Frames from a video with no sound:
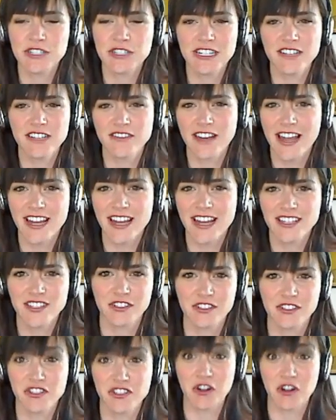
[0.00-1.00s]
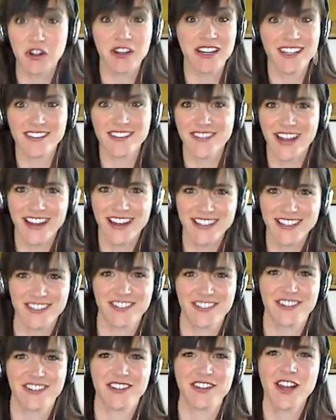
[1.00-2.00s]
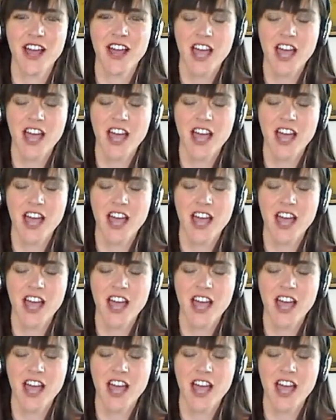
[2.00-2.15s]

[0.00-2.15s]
advice or starting advice or